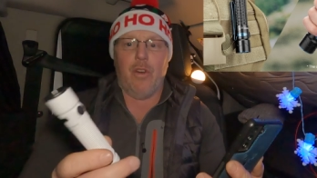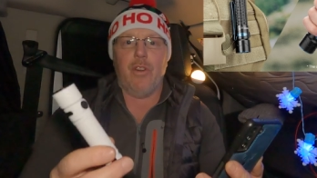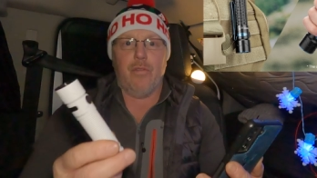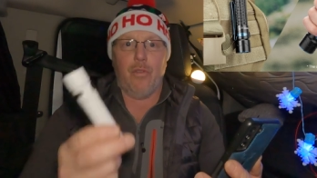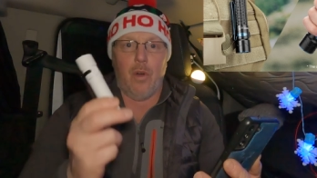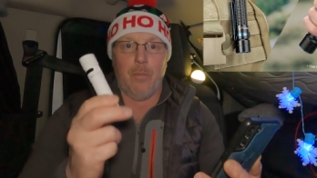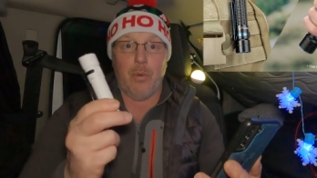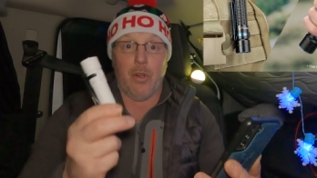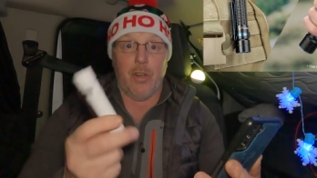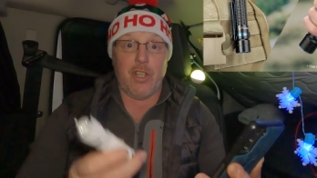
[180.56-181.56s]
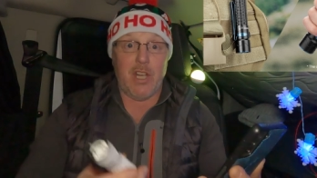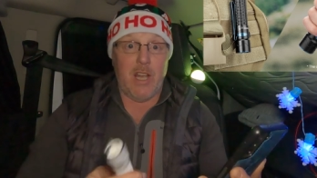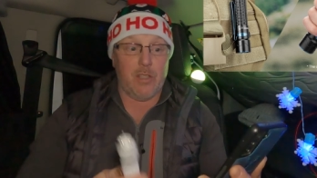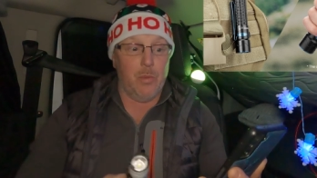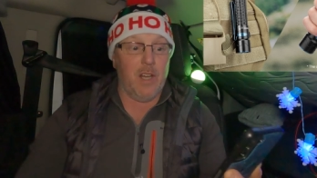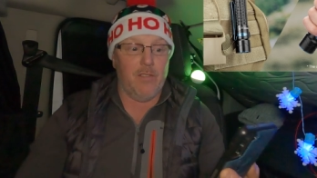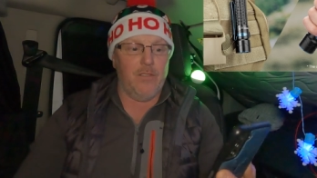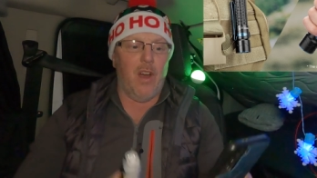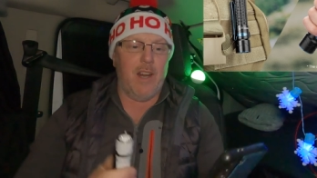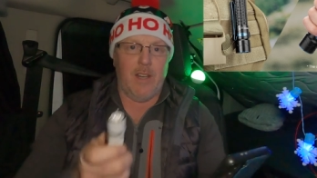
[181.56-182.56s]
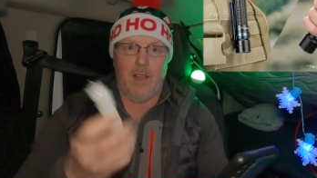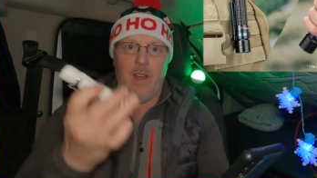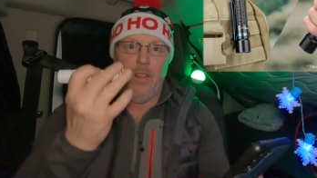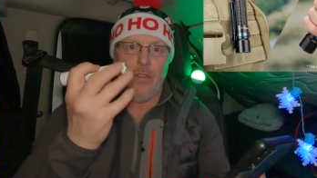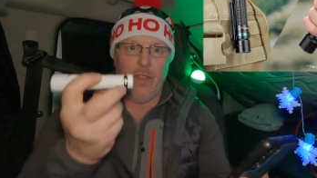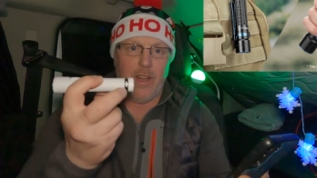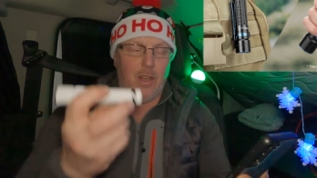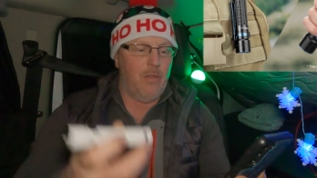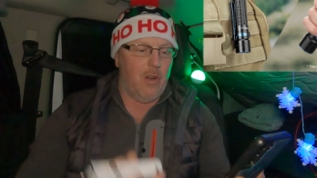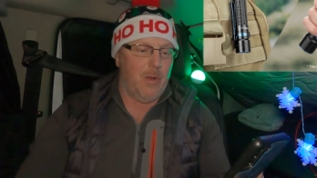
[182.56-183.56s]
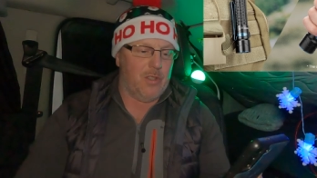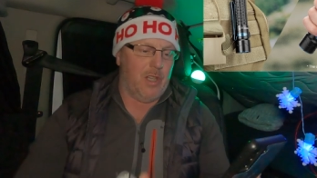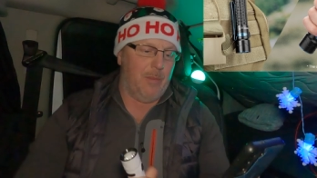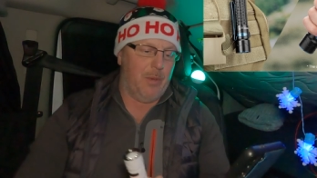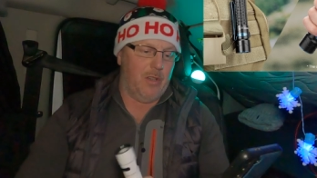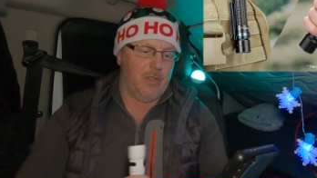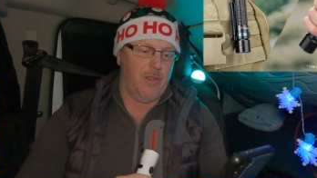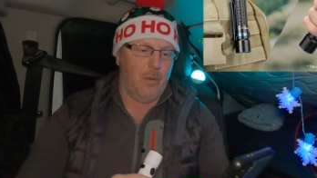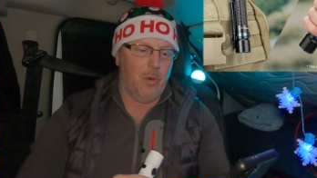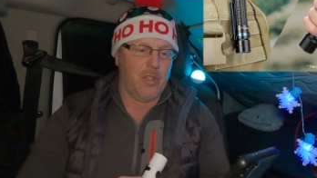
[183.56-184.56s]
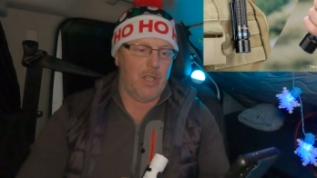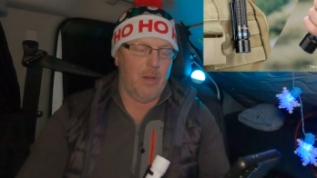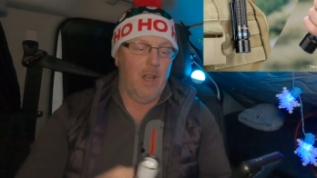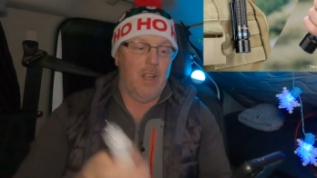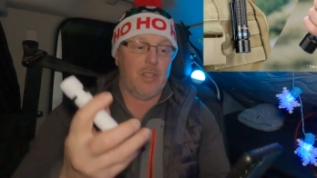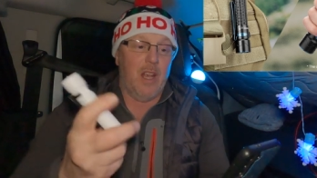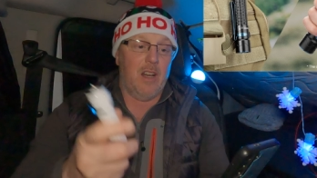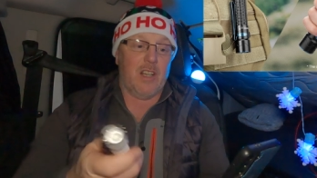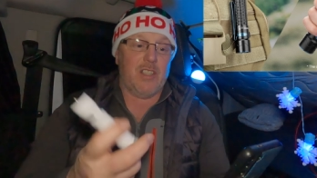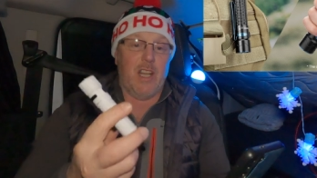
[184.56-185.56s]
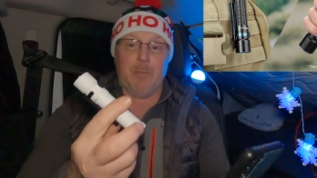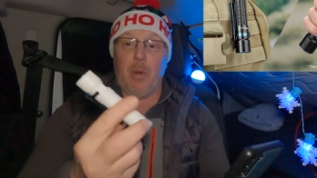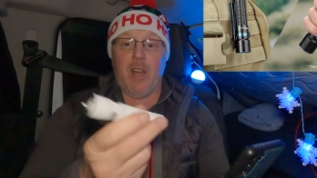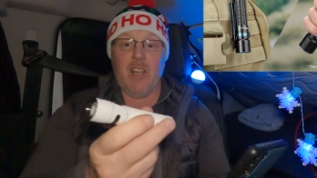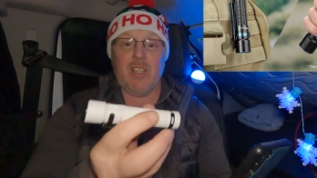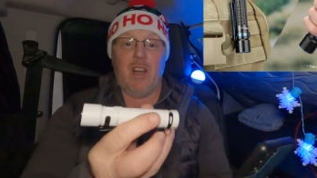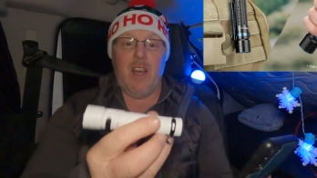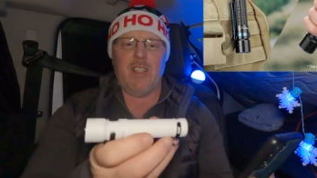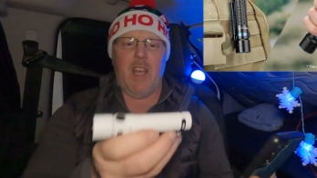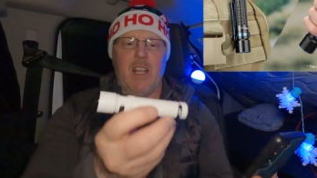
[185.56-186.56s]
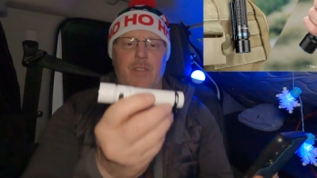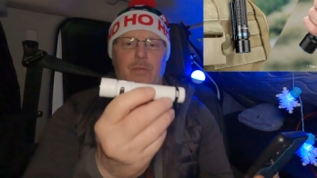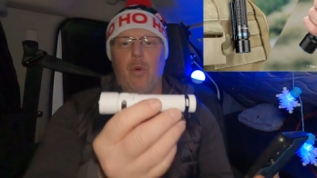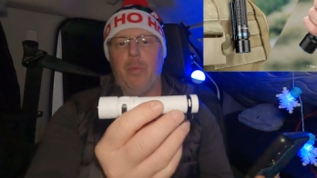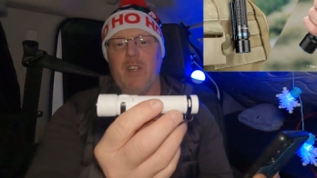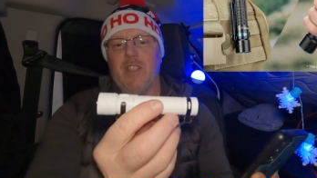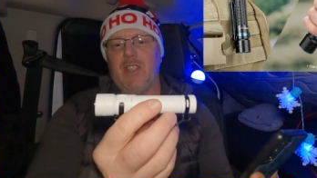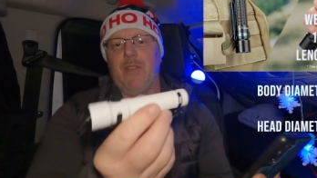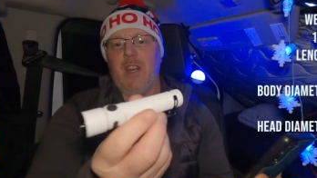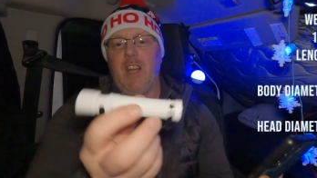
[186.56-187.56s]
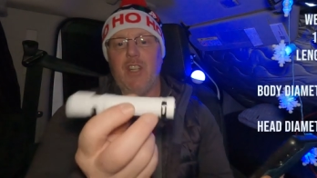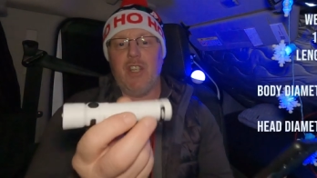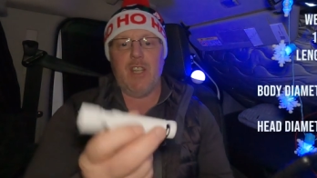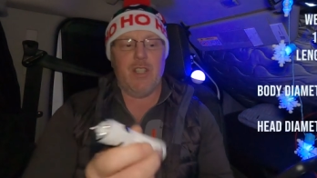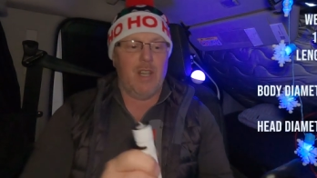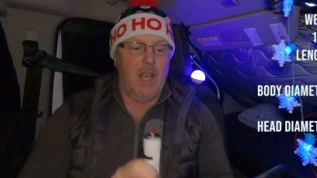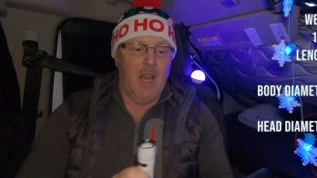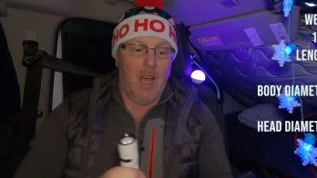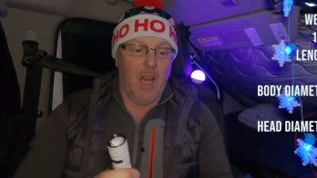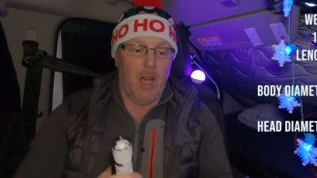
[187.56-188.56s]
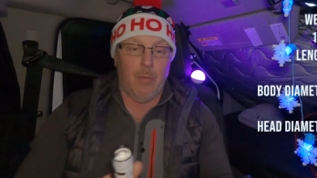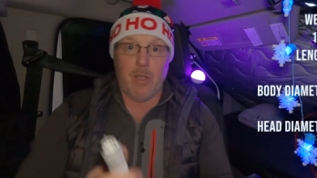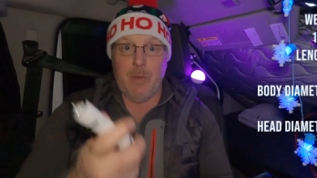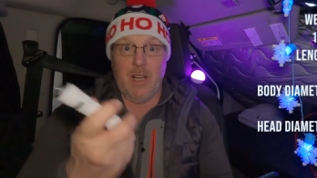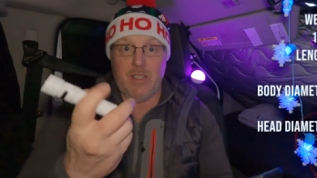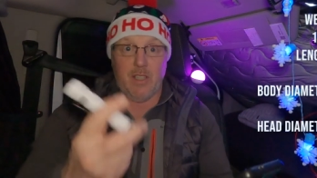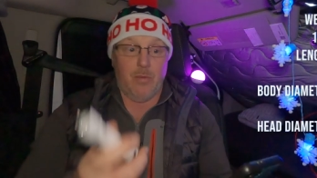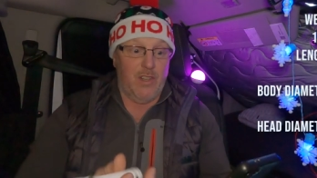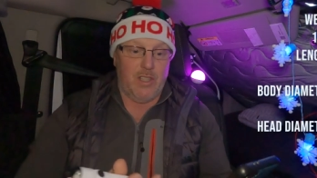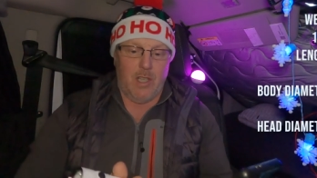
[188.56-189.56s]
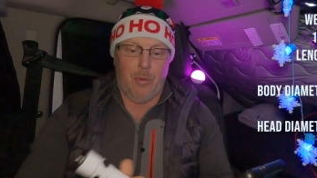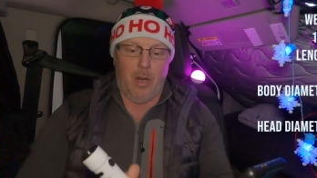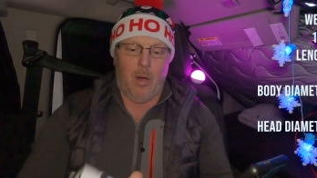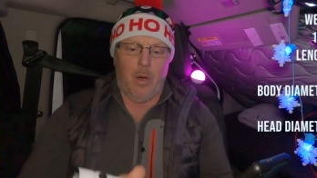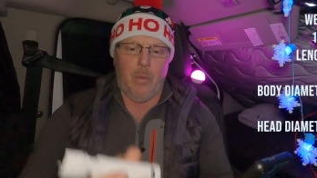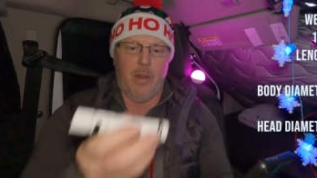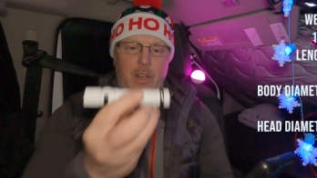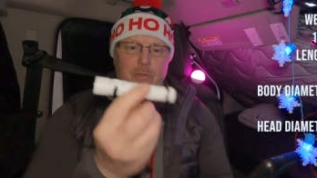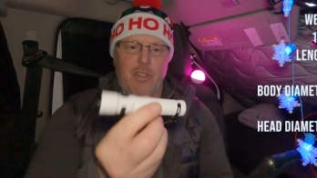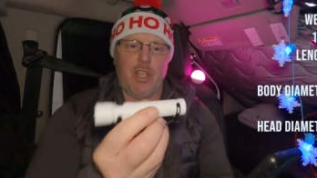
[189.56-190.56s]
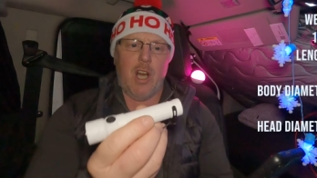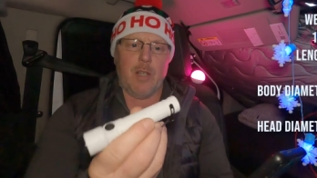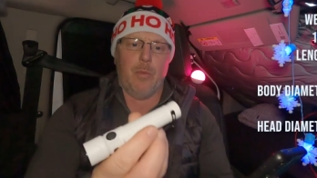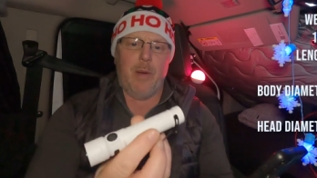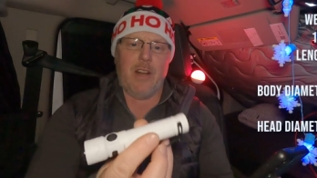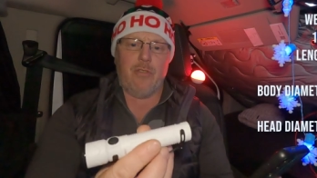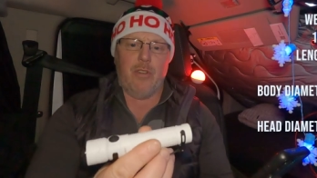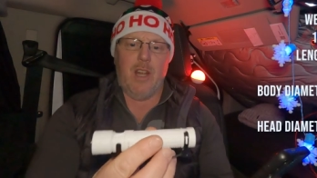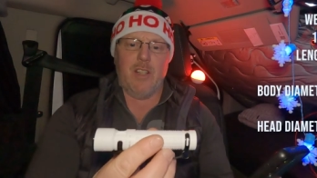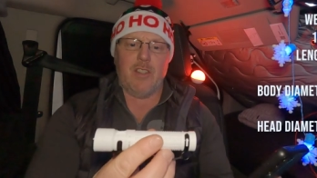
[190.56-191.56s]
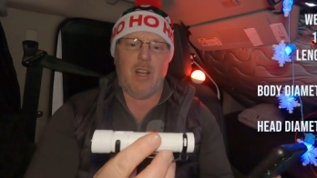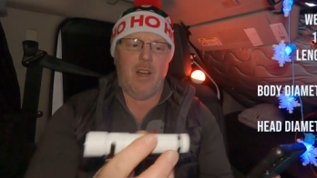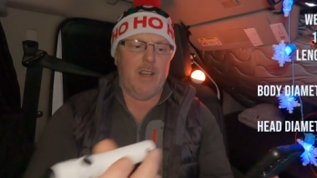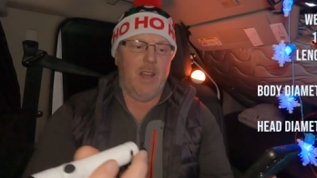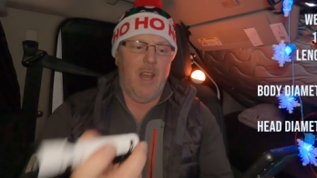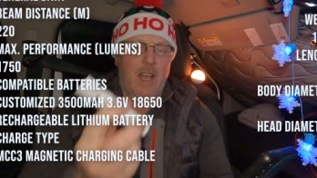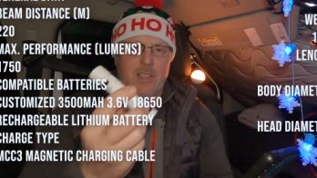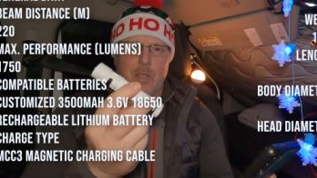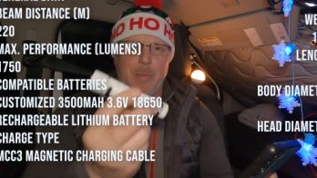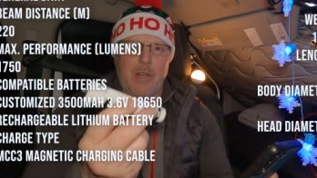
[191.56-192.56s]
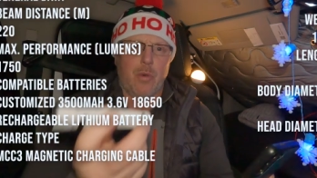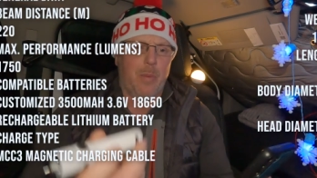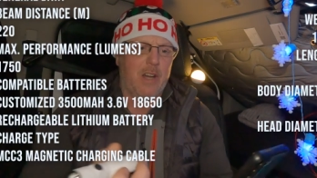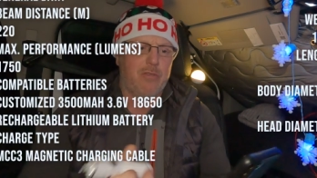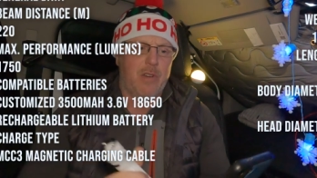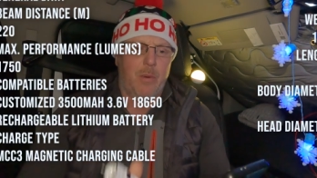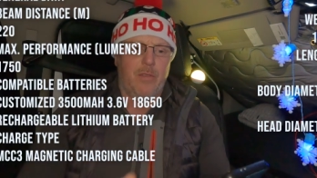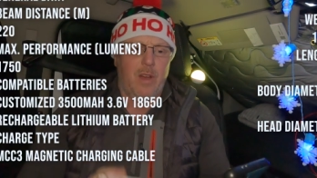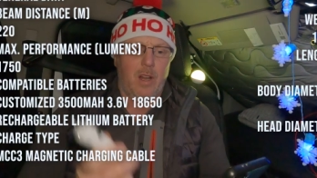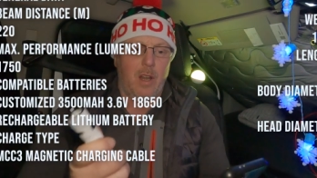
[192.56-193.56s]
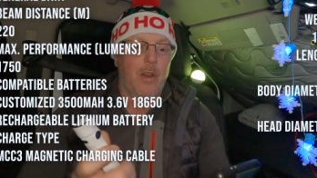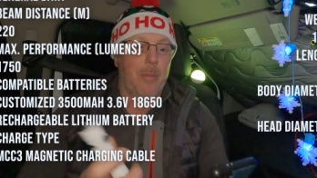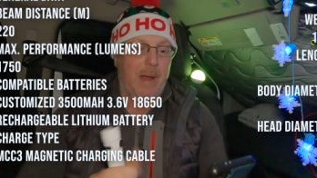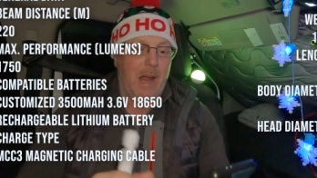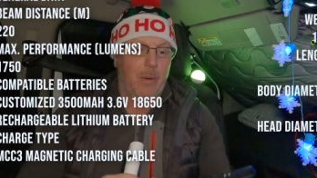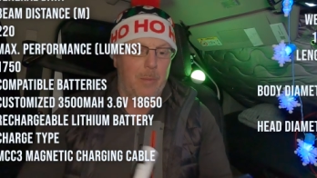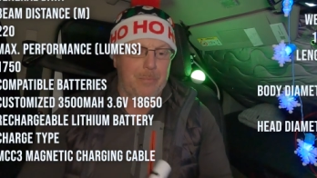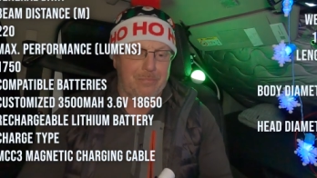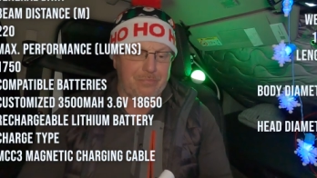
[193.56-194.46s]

it on the floor and put it on the chair so we could find it. Thank you very much to that person if you're watching. So yeah, like I say, it's pocket size. It's 4.7 inches, which means it fits in your pocket quite well. There's a rechargeable battery on the inside. It's a special battery with a lot of power.